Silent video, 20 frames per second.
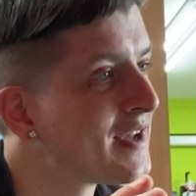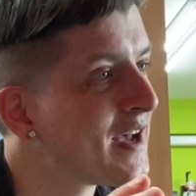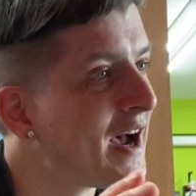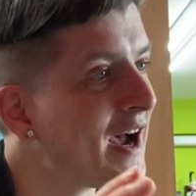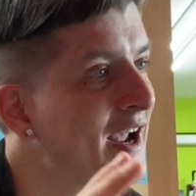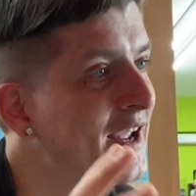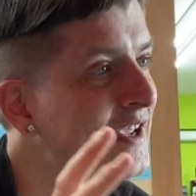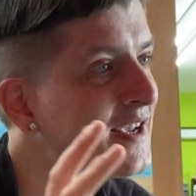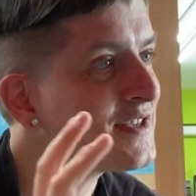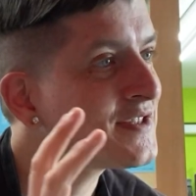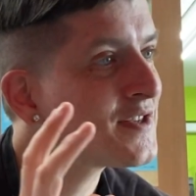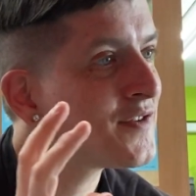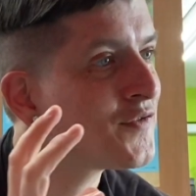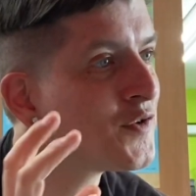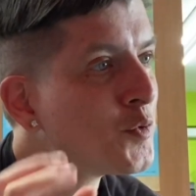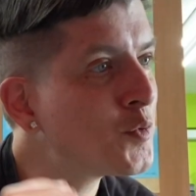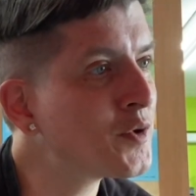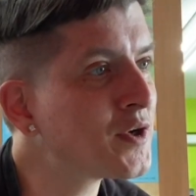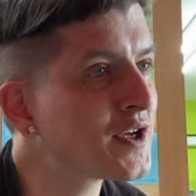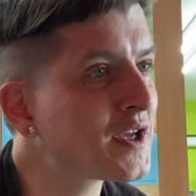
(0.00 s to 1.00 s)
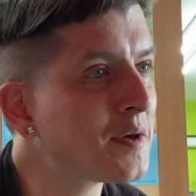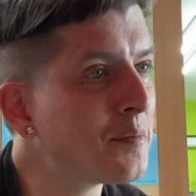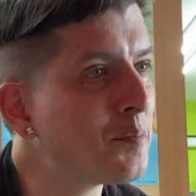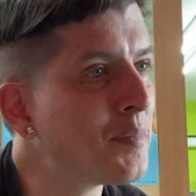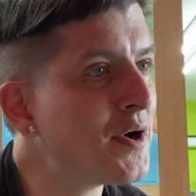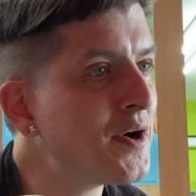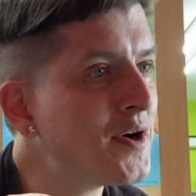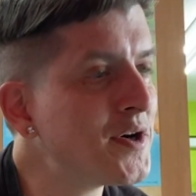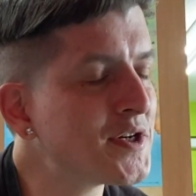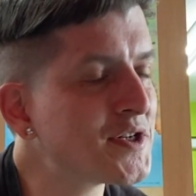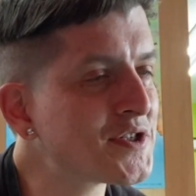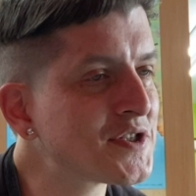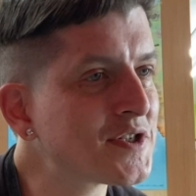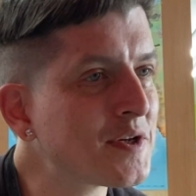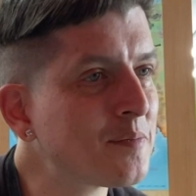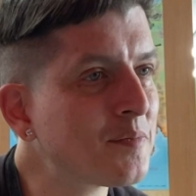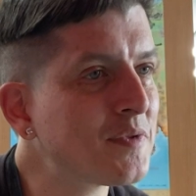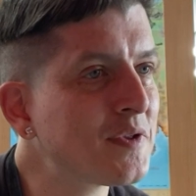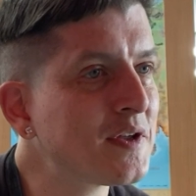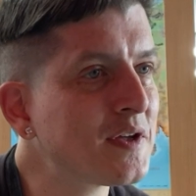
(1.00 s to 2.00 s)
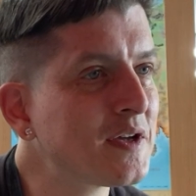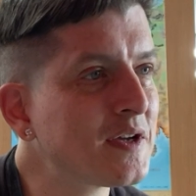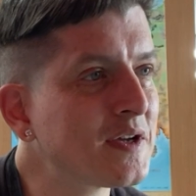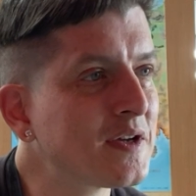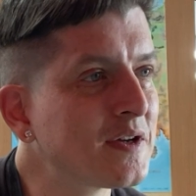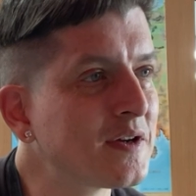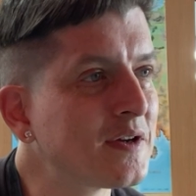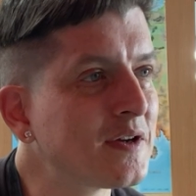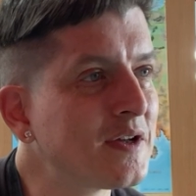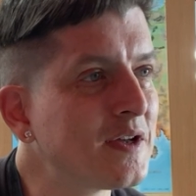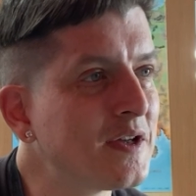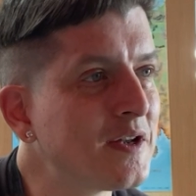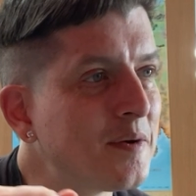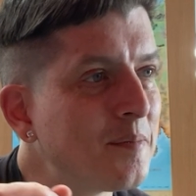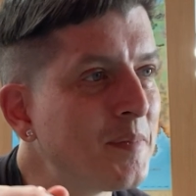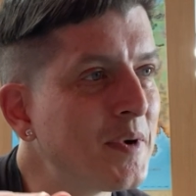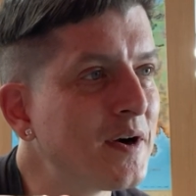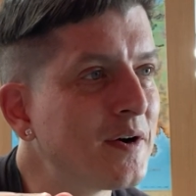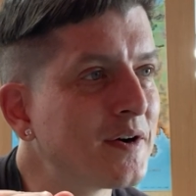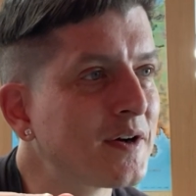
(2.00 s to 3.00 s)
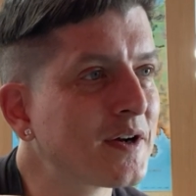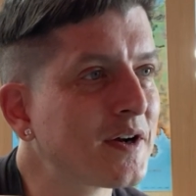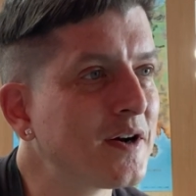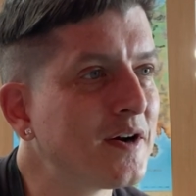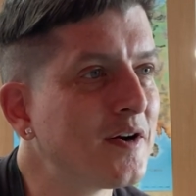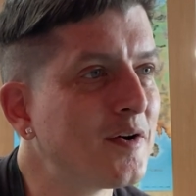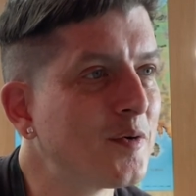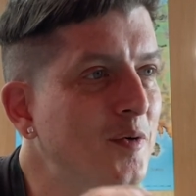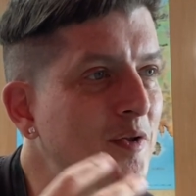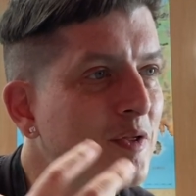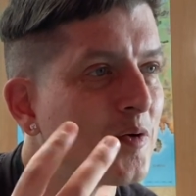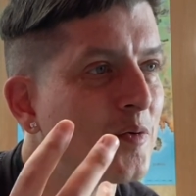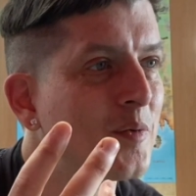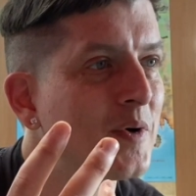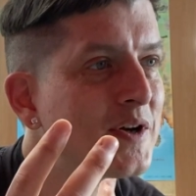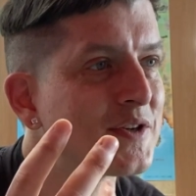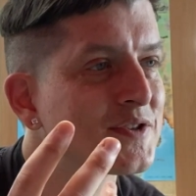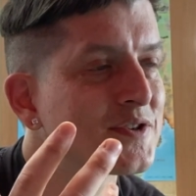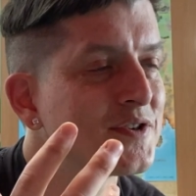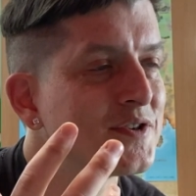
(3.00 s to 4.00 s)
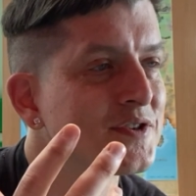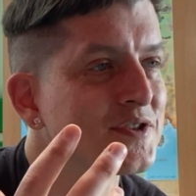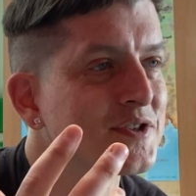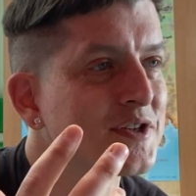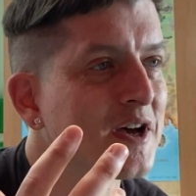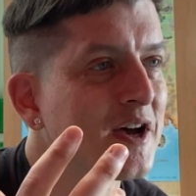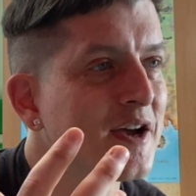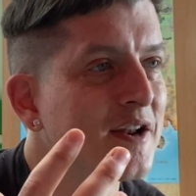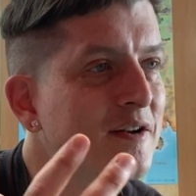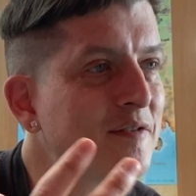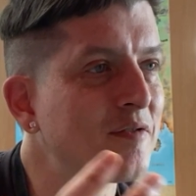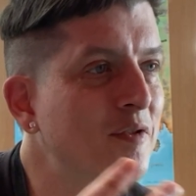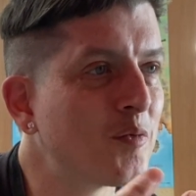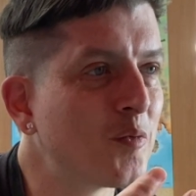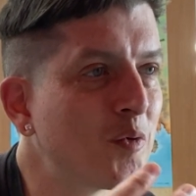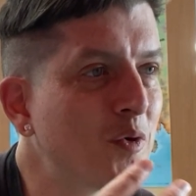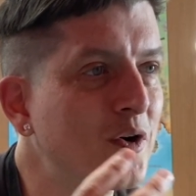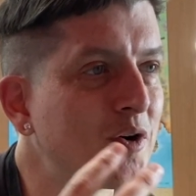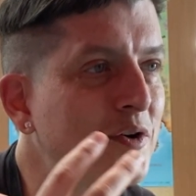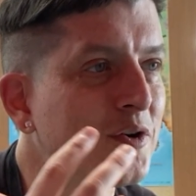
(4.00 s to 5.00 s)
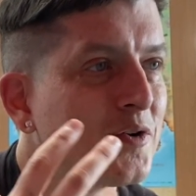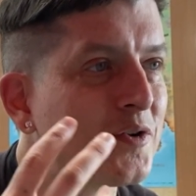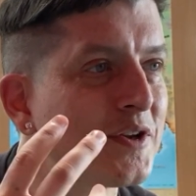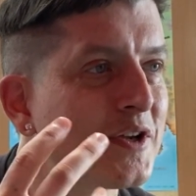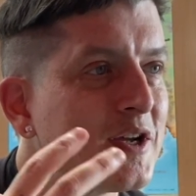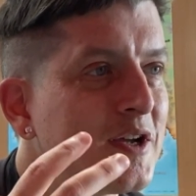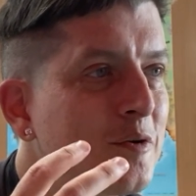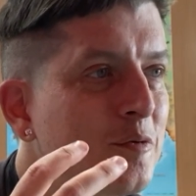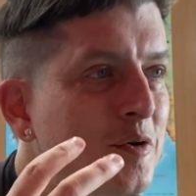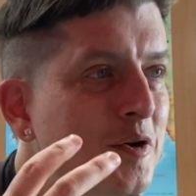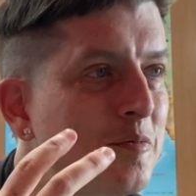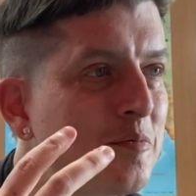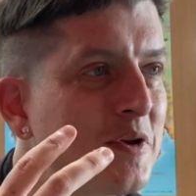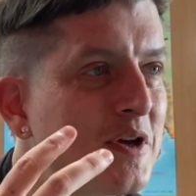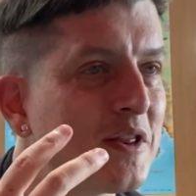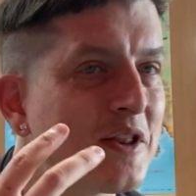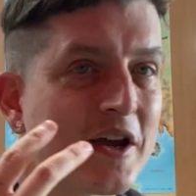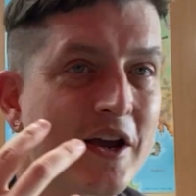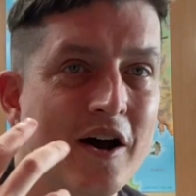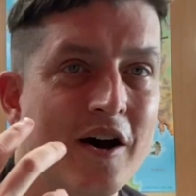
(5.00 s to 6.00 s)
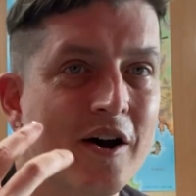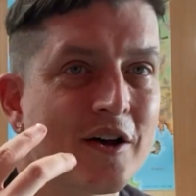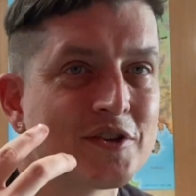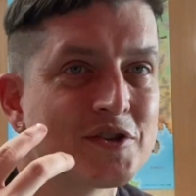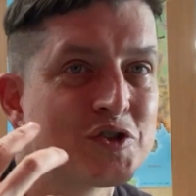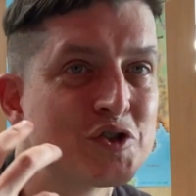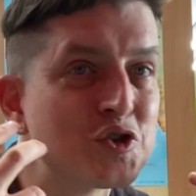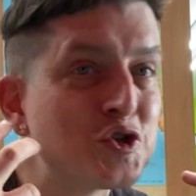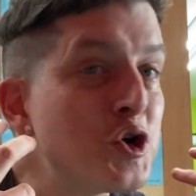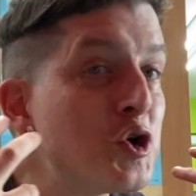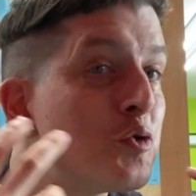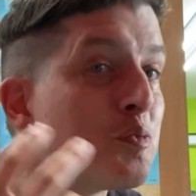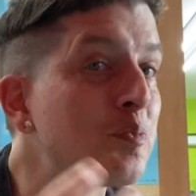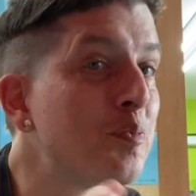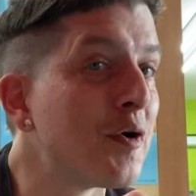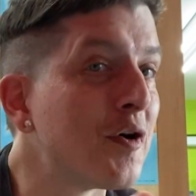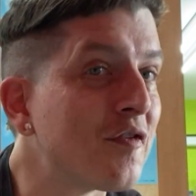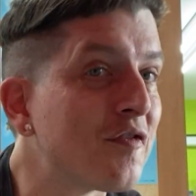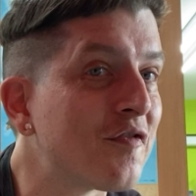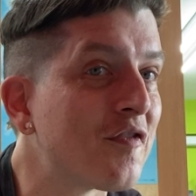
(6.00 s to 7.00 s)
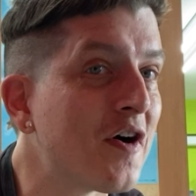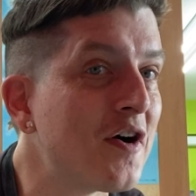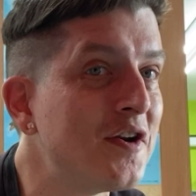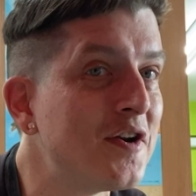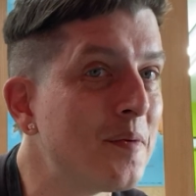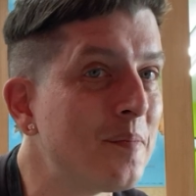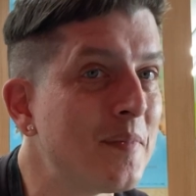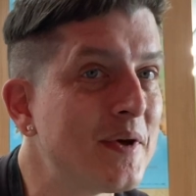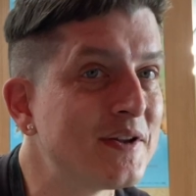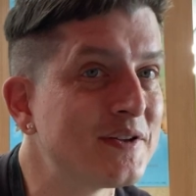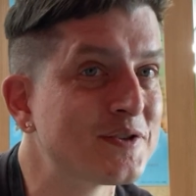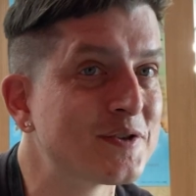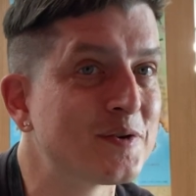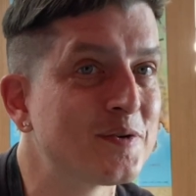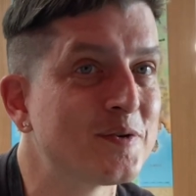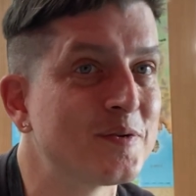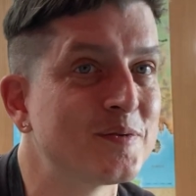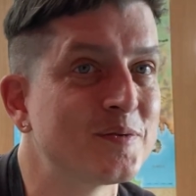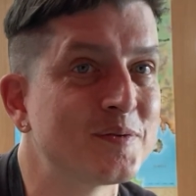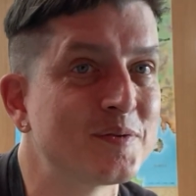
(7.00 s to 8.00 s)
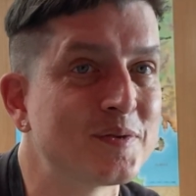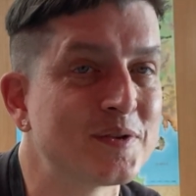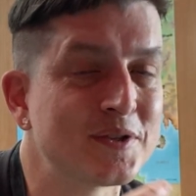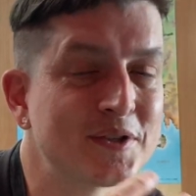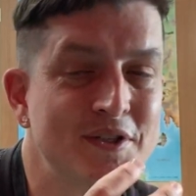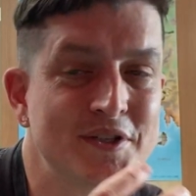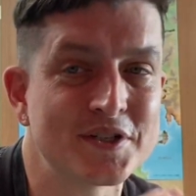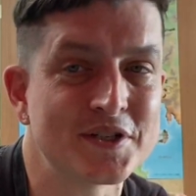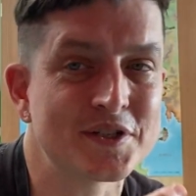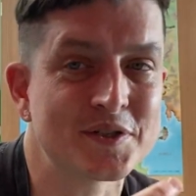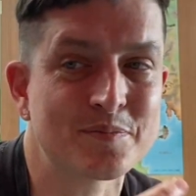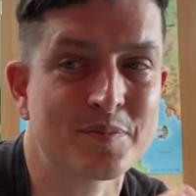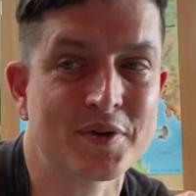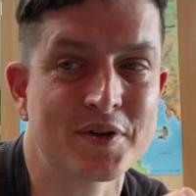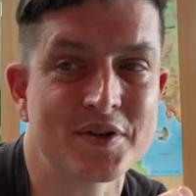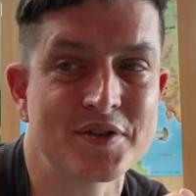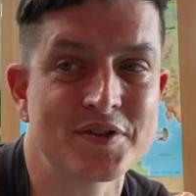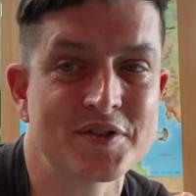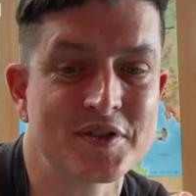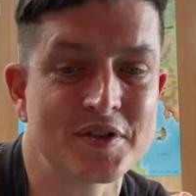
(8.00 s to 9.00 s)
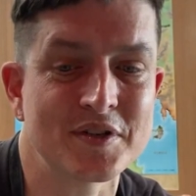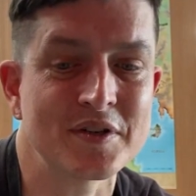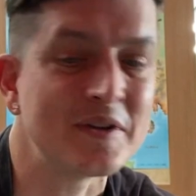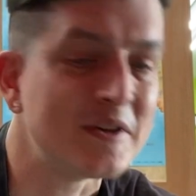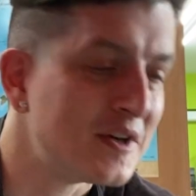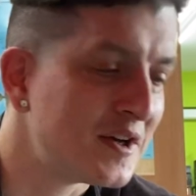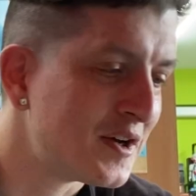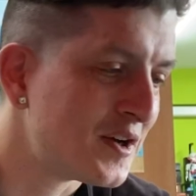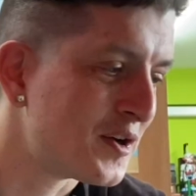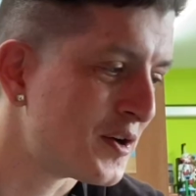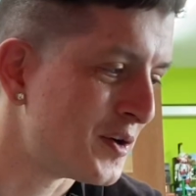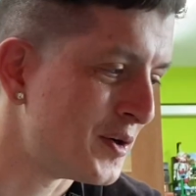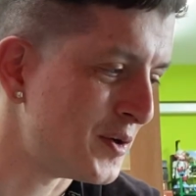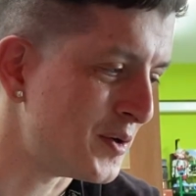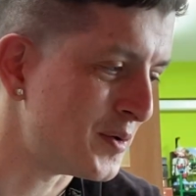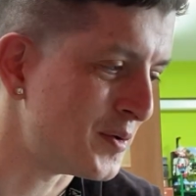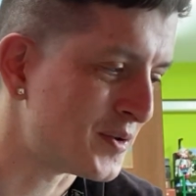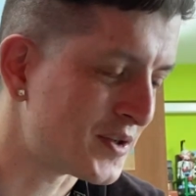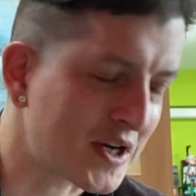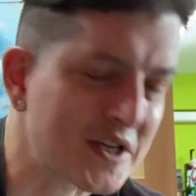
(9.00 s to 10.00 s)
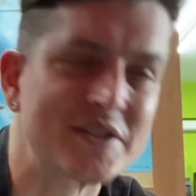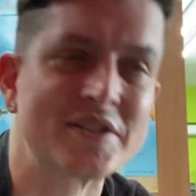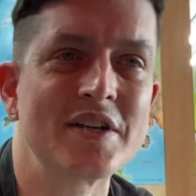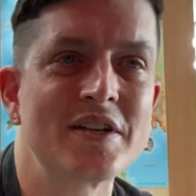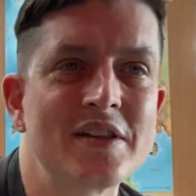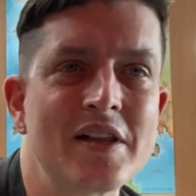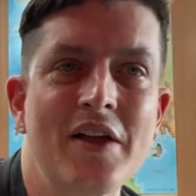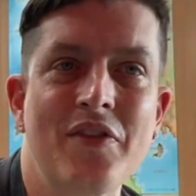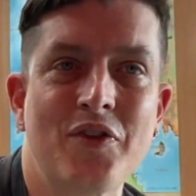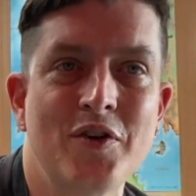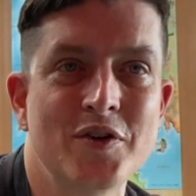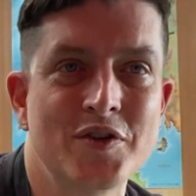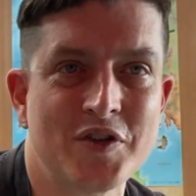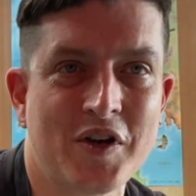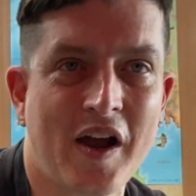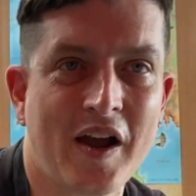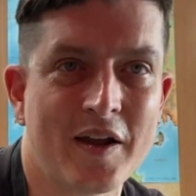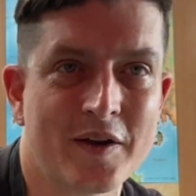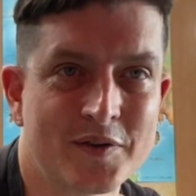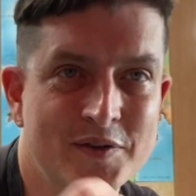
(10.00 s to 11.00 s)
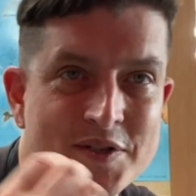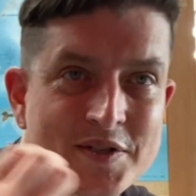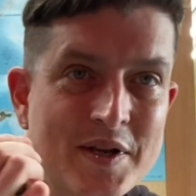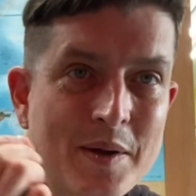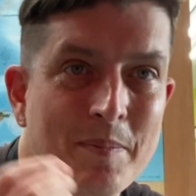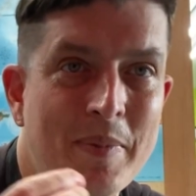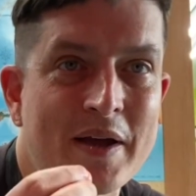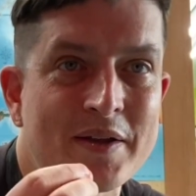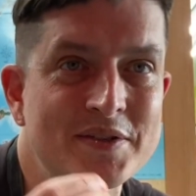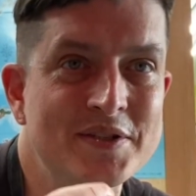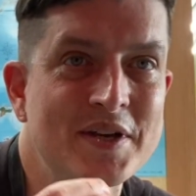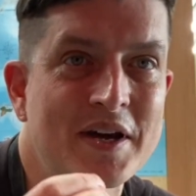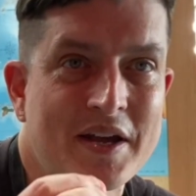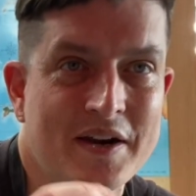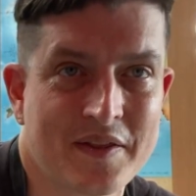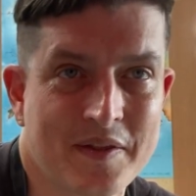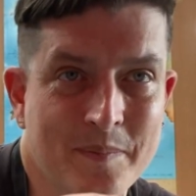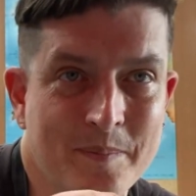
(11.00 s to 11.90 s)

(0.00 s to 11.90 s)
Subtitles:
I guess if you were to compare it to something in America or the Western side of the world, it would be like a super fundamental religious person who doesn't let their child step outside of the